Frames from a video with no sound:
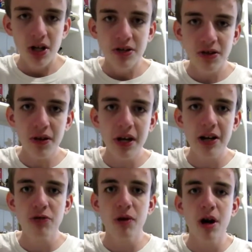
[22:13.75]
So the
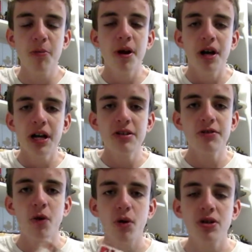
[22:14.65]
next one up is,
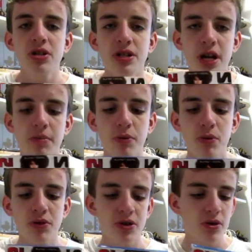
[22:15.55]
of course,
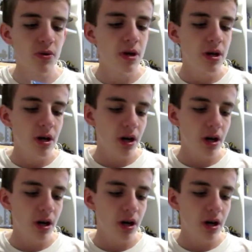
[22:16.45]
Deadpool 2.